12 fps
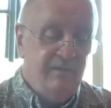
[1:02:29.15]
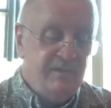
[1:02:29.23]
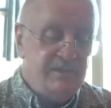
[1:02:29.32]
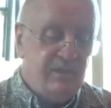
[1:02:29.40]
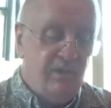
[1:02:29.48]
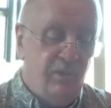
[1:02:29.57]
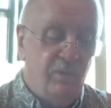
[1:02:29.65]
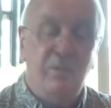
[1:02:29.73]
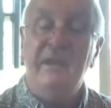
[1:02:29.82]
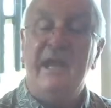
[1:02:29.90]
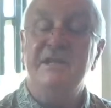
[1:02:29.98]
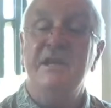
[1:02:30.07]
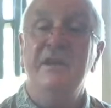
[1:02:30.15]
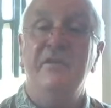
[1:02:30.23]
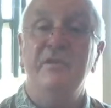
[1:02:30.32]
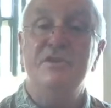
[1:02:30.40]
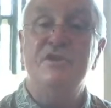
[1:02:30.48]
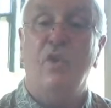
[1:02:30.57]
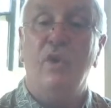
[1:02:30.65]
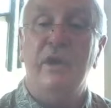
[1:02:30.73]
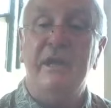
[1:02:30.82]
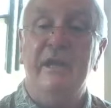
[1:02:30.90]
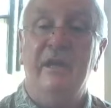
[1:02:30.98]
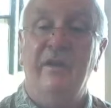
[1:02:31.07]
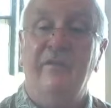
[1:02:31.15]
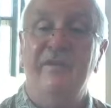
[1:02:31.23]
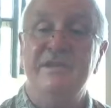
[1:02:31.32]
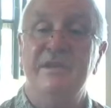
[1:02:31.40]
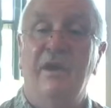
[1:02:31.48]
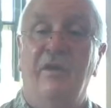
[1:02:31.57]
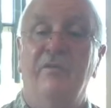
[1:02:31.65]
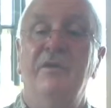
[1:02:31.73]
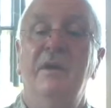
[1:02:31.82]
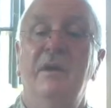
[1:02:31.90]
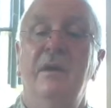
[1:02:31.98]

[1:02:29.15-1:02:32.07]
So that's another story in and of itself.